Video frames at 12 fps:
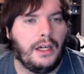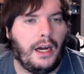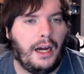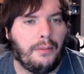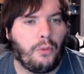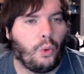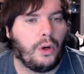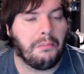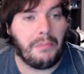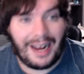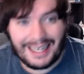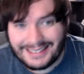um, or
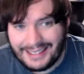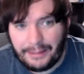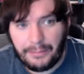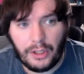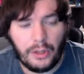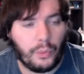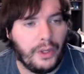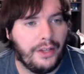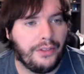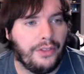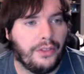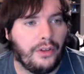Mox Amber with
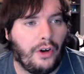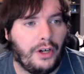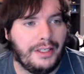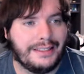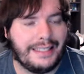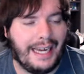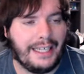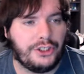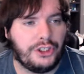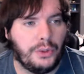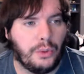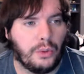uh,
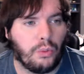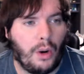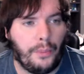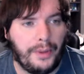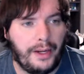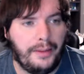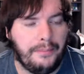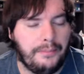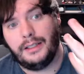attached to a Rona.